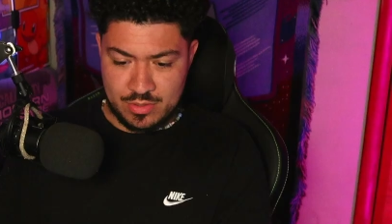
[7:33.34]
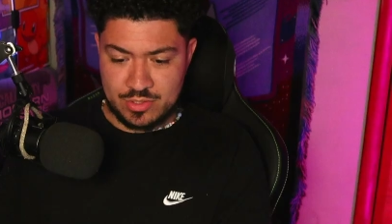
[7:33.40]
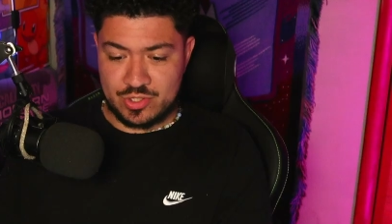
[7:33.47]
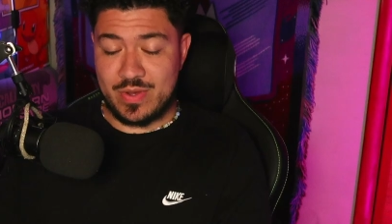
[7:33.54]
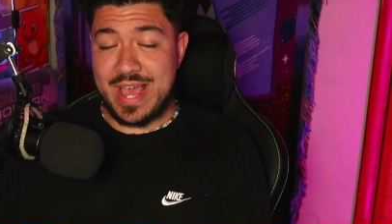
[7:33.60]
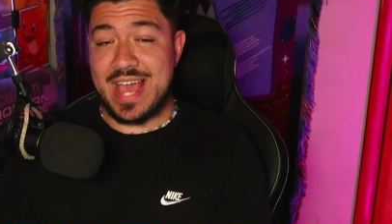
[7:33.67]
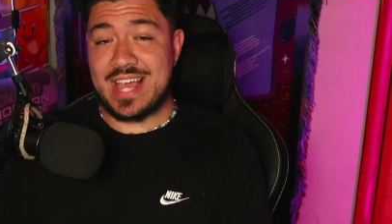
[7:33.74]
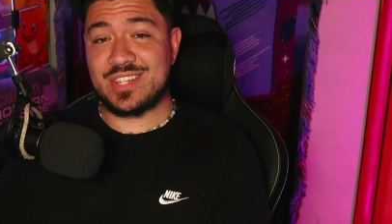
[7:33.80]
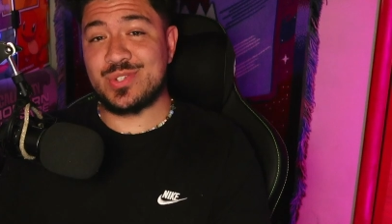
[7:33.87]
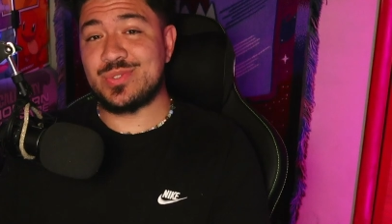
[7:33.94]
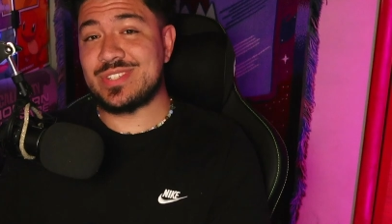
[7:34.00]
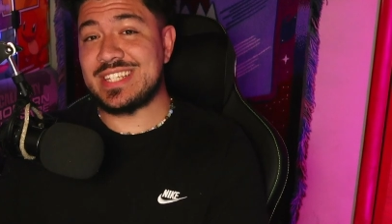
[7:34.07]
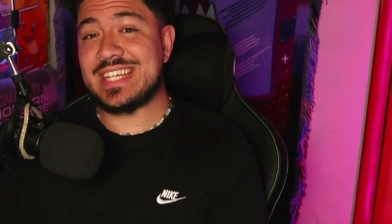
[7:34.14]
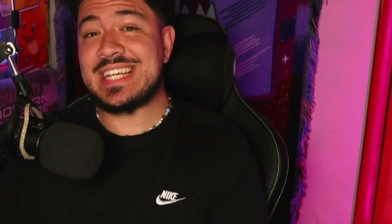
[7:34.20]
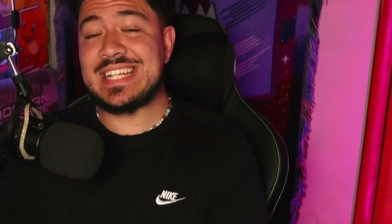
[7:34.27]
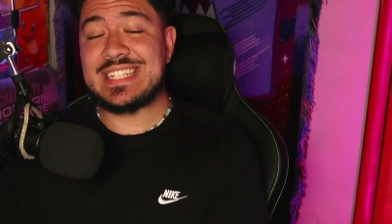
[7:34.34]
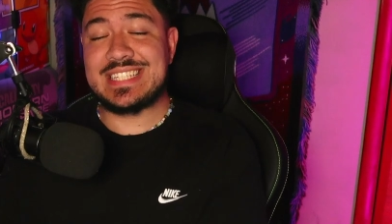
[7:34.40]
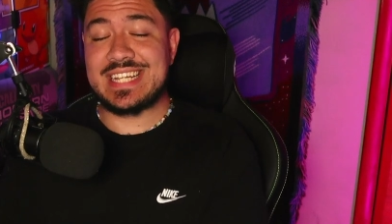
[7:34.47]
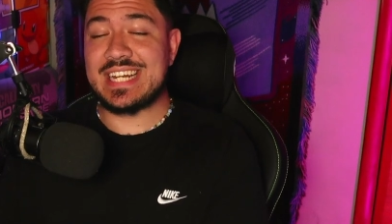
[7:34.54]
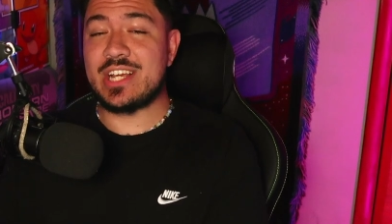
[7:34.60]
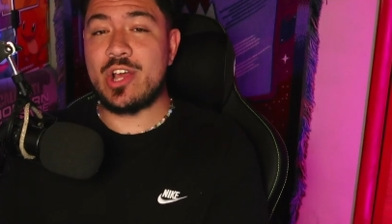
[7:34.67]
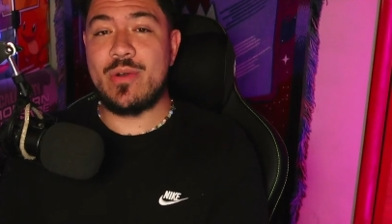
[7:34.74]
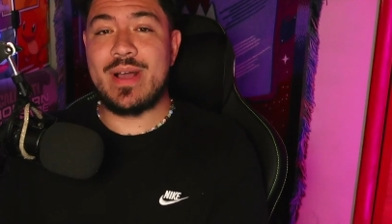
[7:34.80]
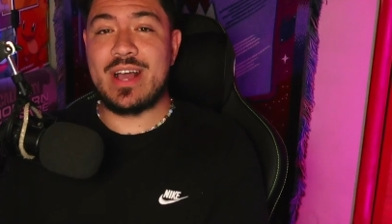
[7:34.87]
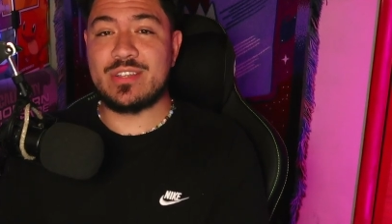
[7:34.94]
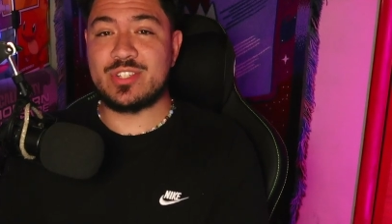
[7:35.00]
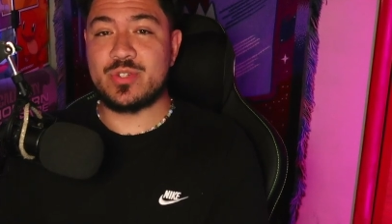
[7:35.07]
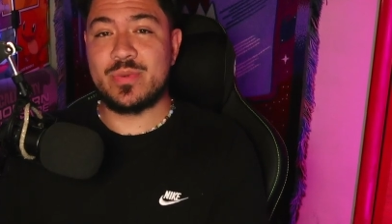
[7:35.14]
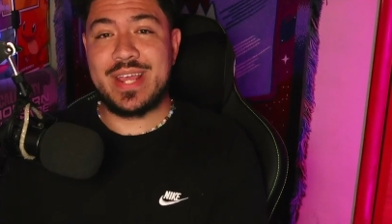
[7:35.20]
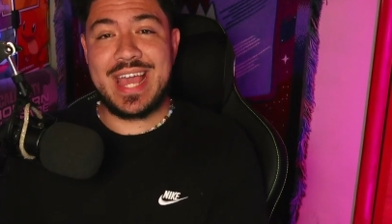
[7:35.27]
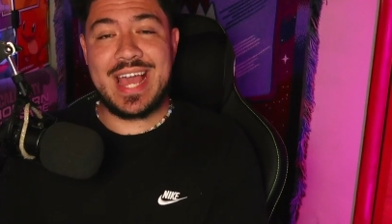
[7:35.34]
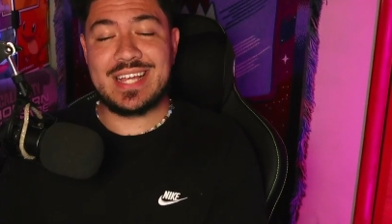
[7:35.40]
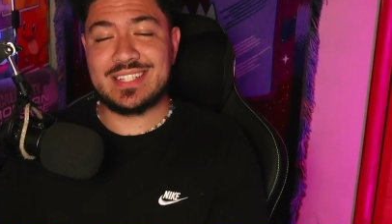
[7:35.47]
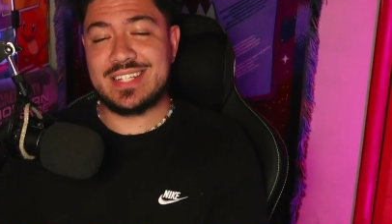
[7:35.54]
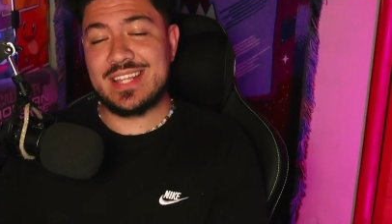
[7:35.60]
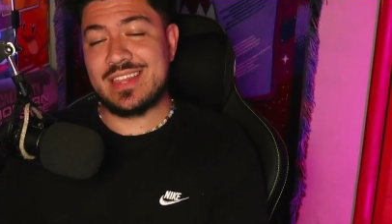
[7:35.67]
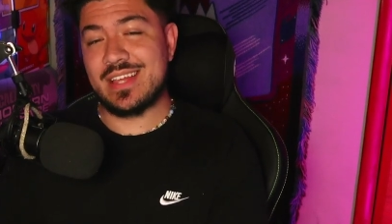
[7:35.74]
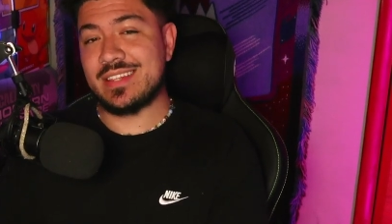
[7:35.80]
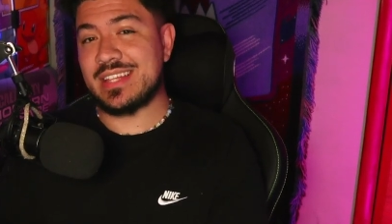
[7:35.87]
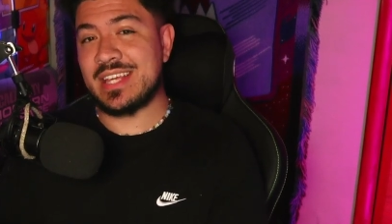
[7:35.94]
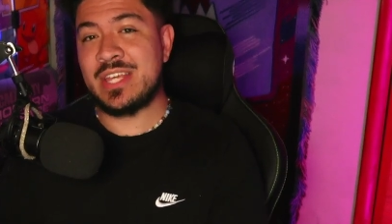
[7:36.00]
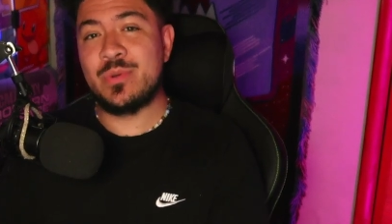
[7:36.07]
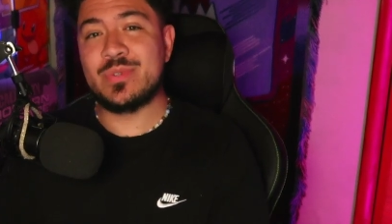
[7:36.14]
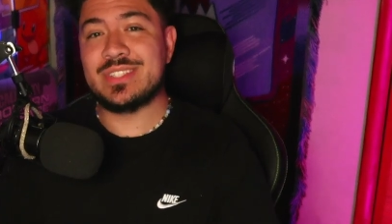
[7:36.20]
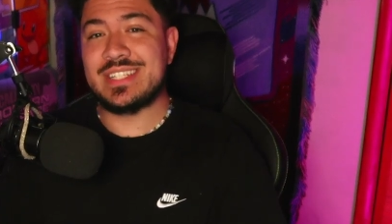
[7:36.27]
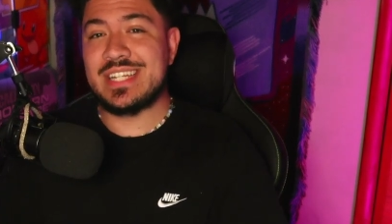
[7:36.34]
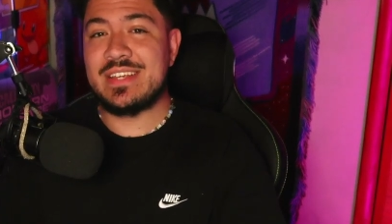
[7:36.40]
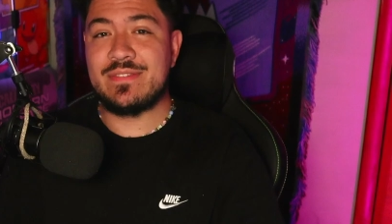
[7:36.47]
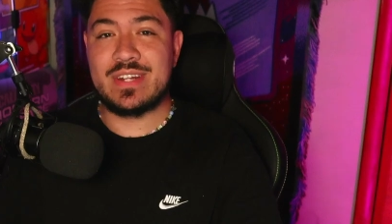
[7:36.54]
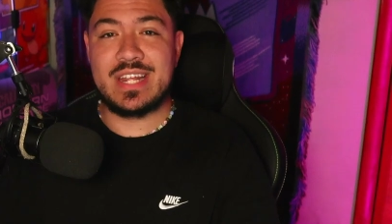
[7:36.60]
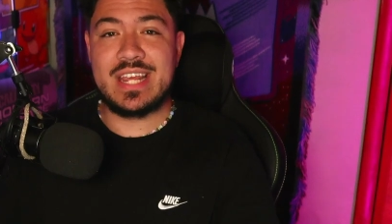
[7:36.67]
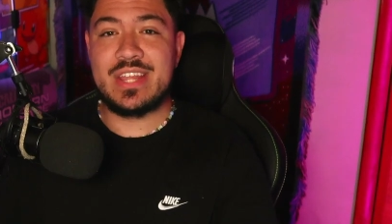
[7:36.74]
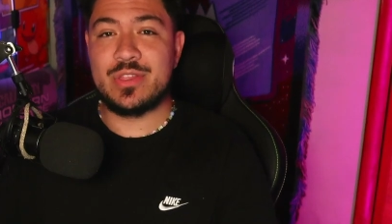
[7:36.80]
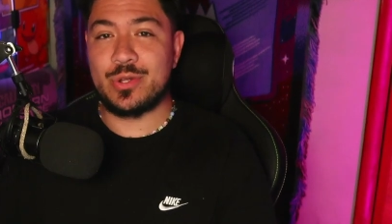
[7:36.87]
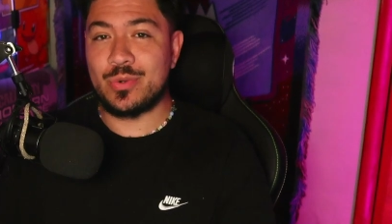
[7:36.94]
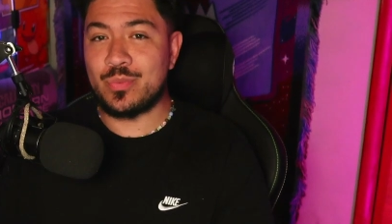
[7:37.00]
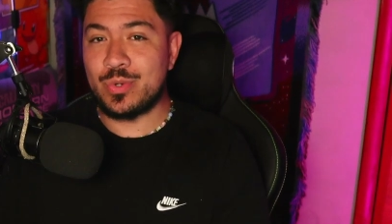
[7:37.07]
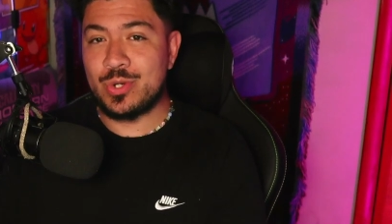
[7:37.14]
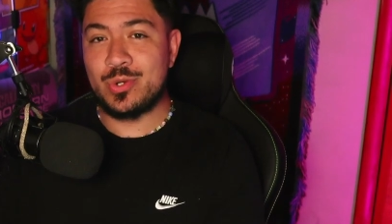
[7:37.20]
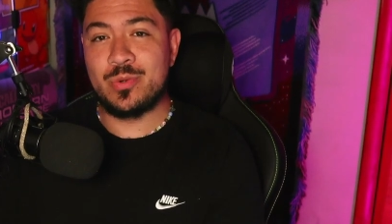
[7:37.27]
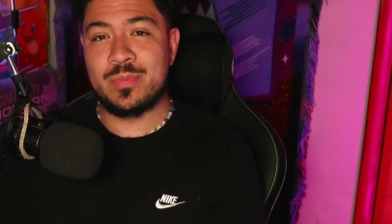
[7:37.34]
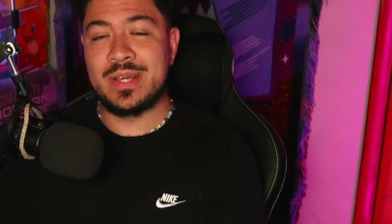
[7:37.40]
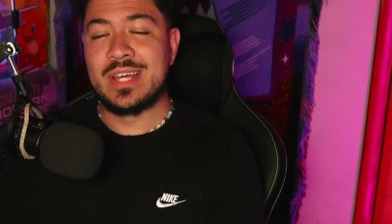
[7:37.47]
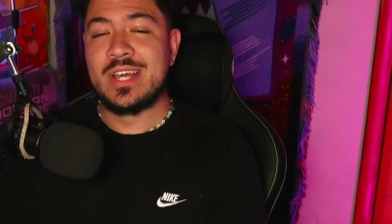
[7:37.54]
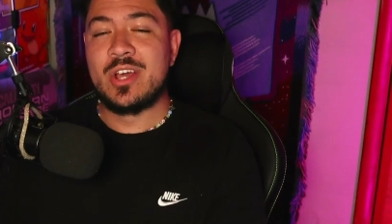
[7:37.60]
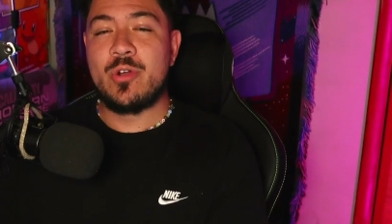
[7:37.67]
So as you see, he didn't go out, so we actually thought that he wasn't even in the room.